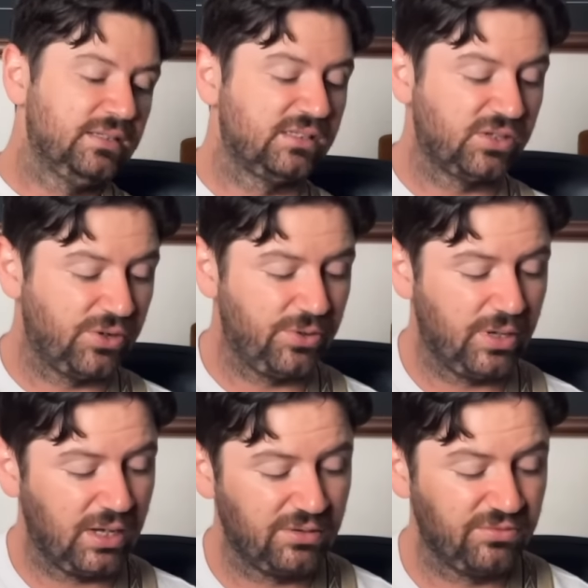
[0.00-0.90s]

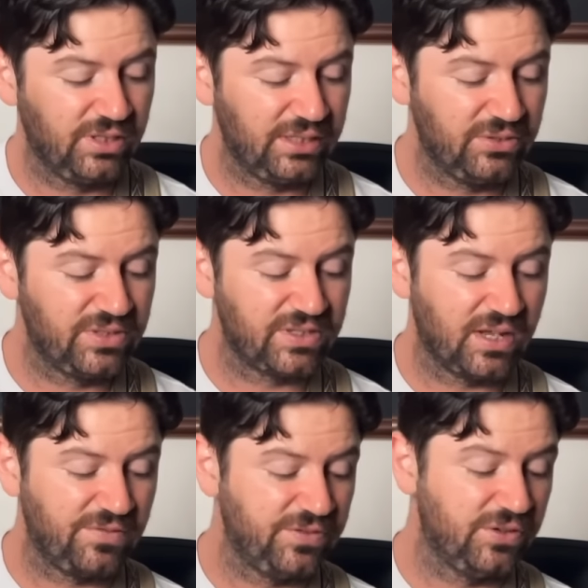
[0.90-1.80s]
So really good
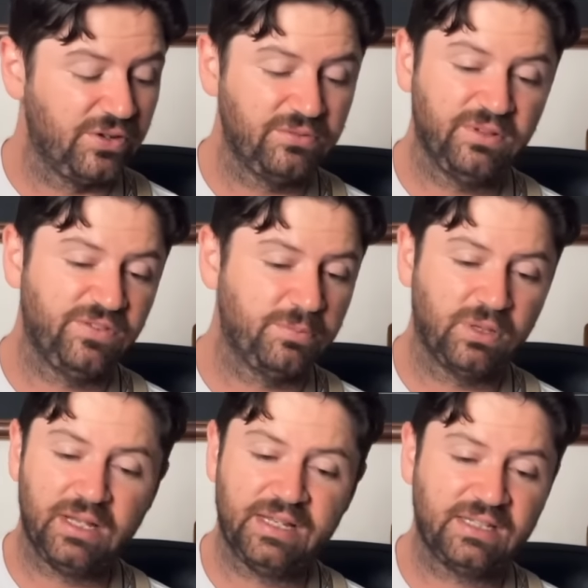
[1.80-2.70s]
stuff. If you're
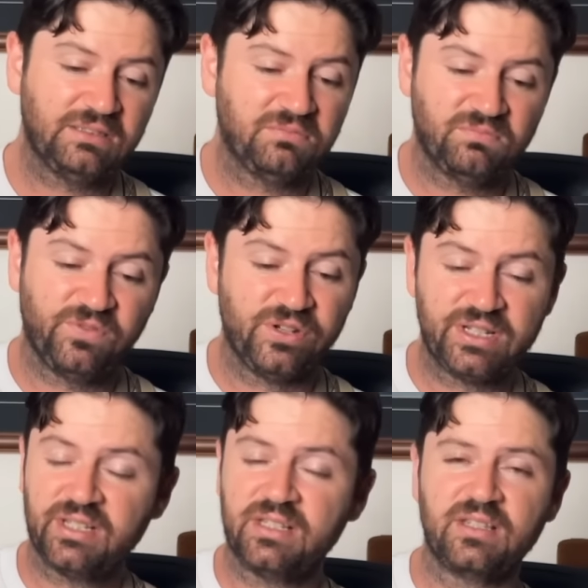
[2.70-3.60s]
playing, for
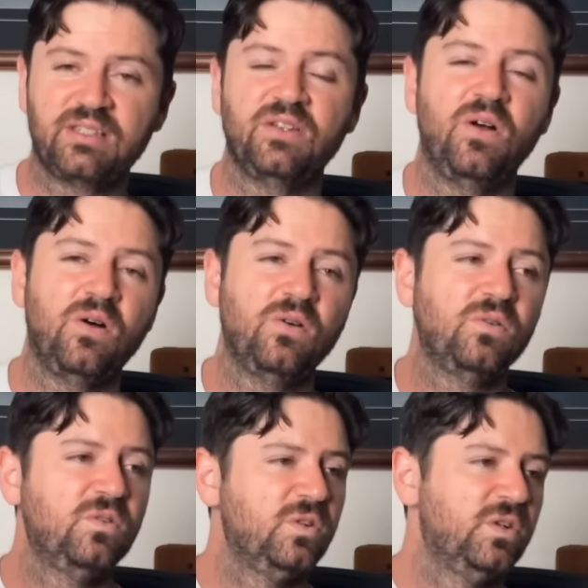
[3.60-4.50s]
instance, a song